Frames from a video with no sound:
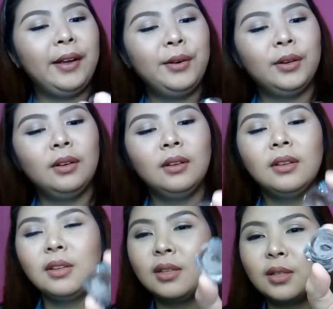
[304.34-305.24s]
Ayun.
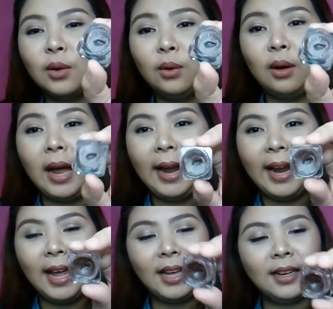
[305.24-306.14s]
So,
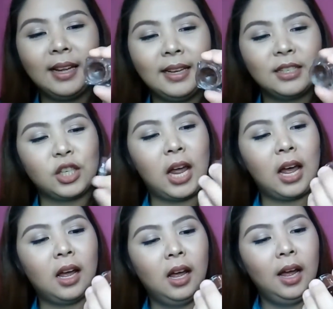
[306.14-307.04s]
ayan, ganyan siya.